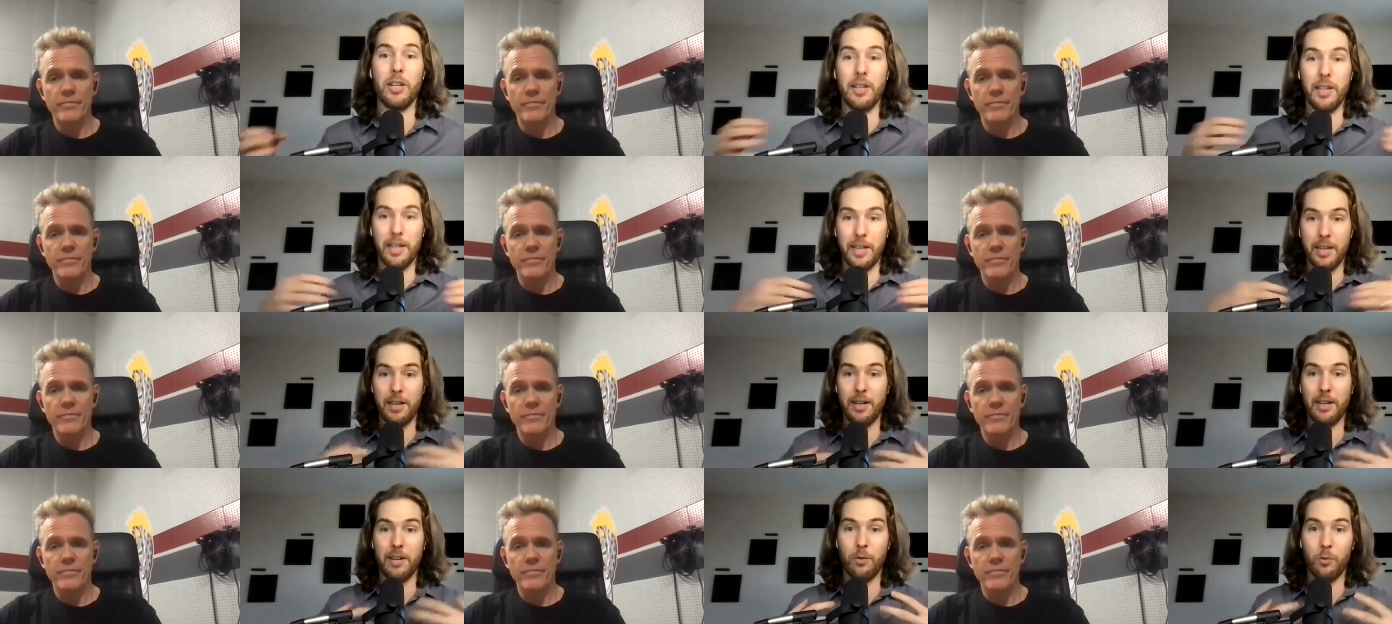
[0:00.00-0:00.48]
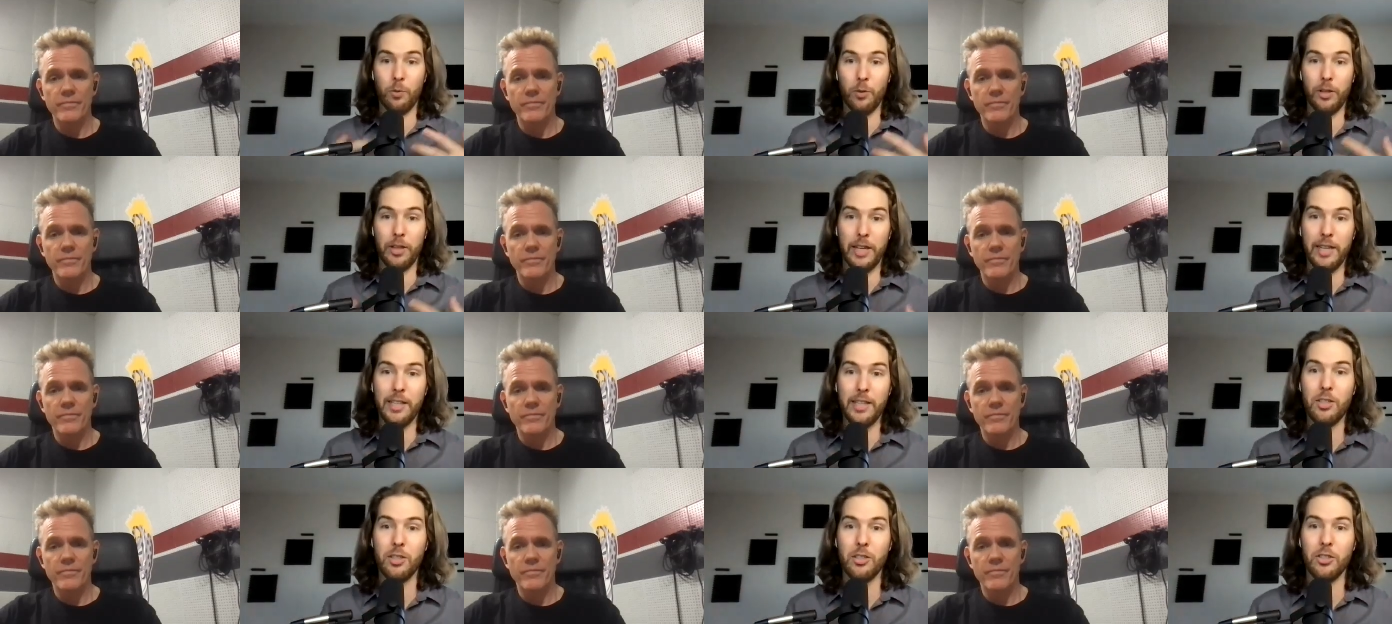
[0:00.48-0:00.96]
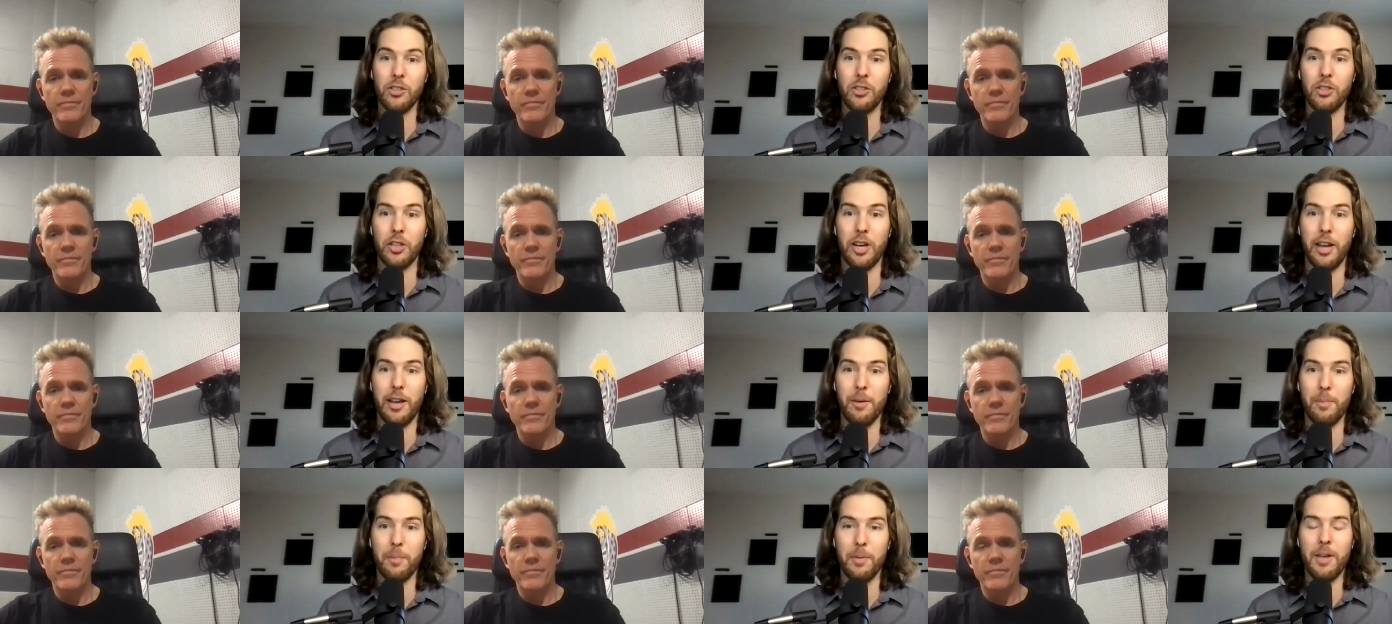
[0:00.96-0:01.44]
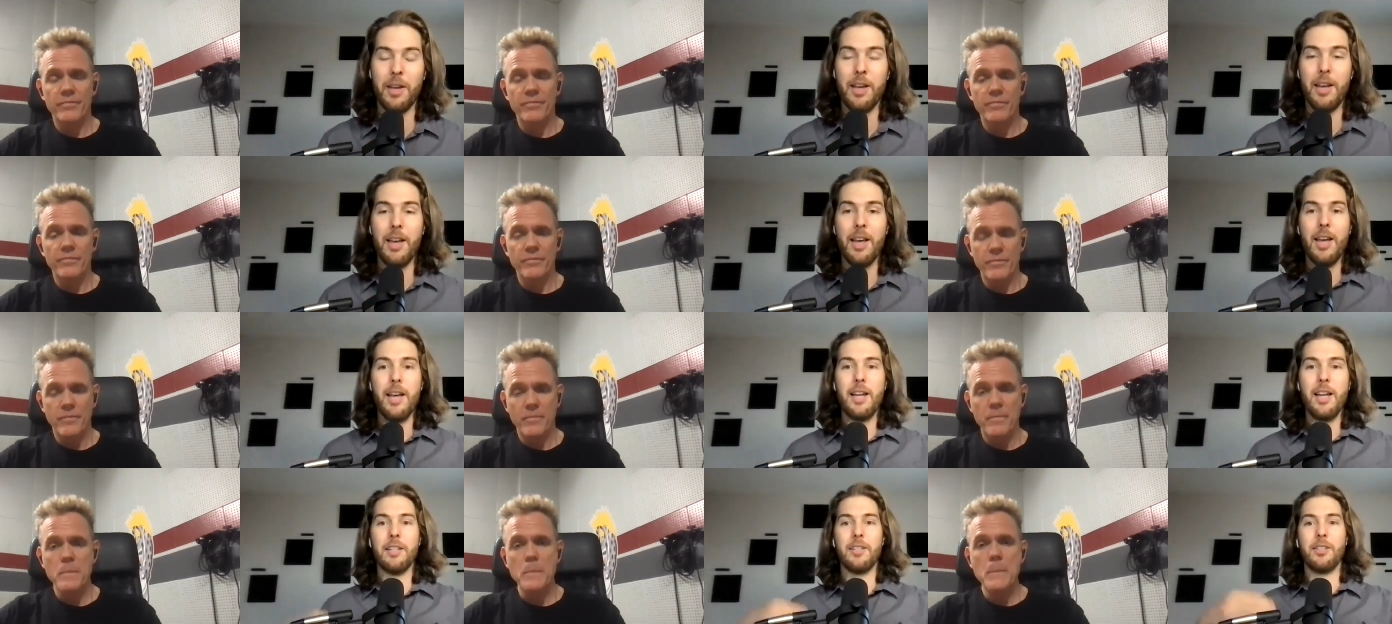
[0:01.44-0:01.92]
Speaker 1: in a relationship
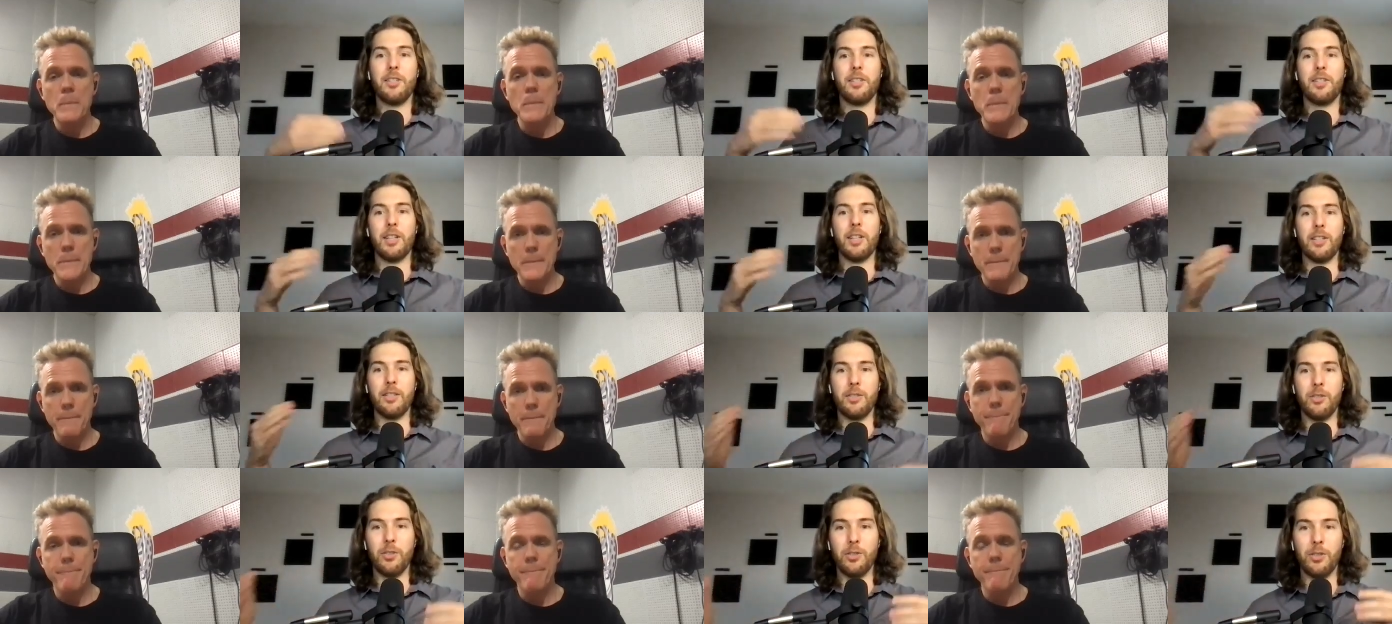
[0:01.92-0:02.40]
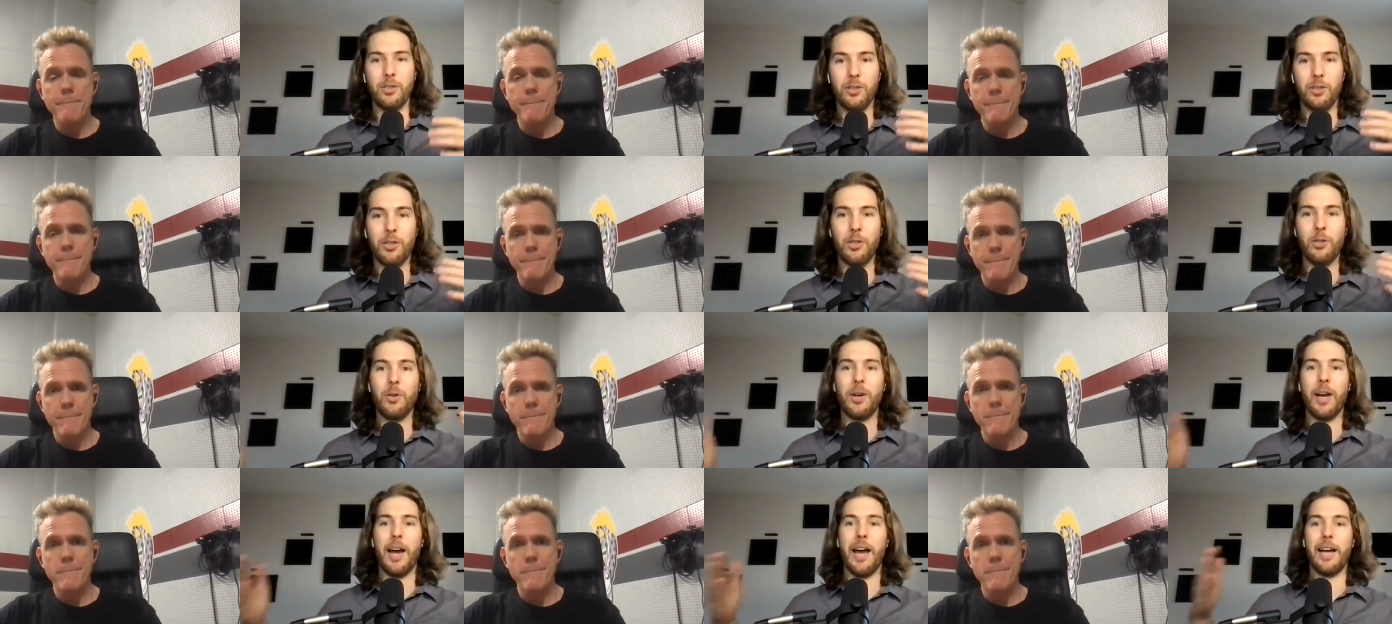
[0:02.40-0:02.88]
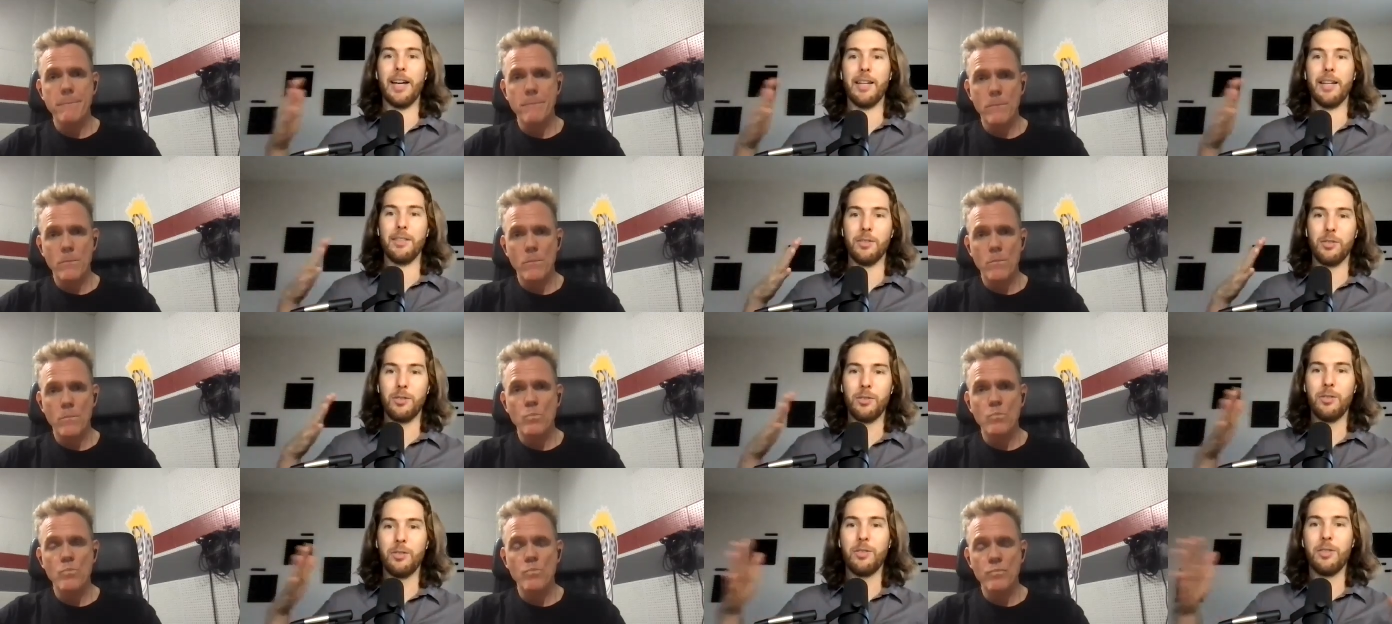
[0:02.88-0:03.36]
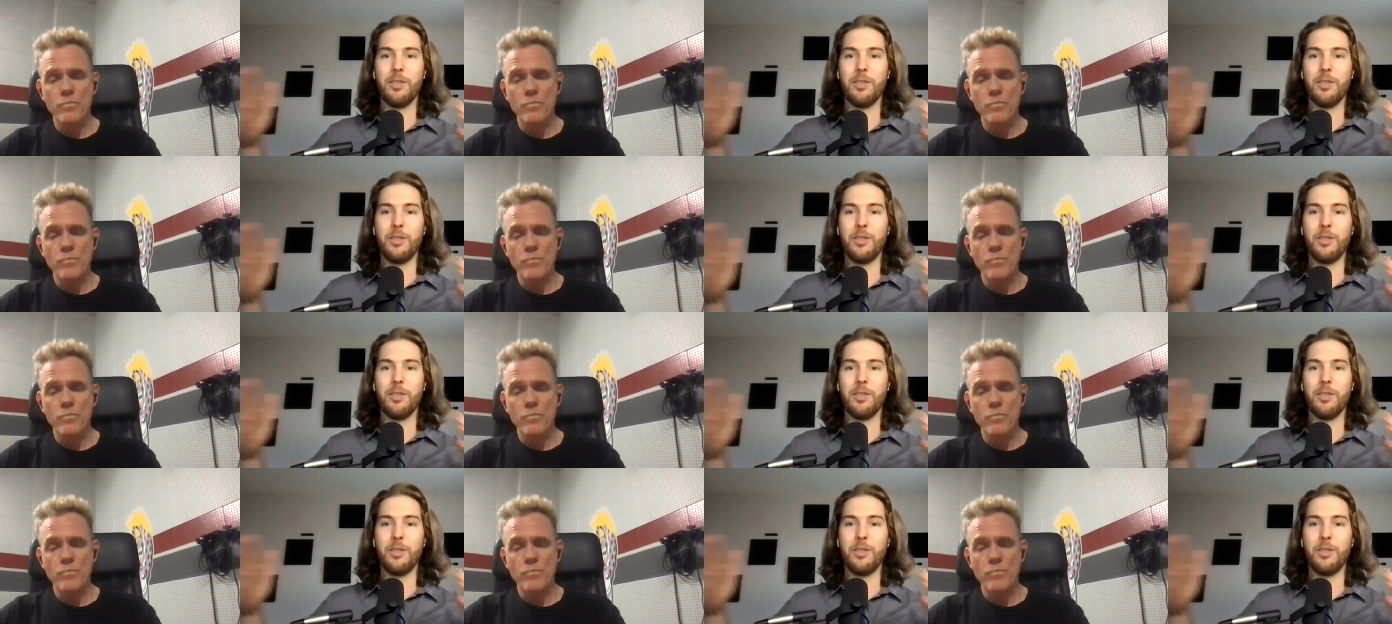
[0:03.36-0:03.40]
does do you guys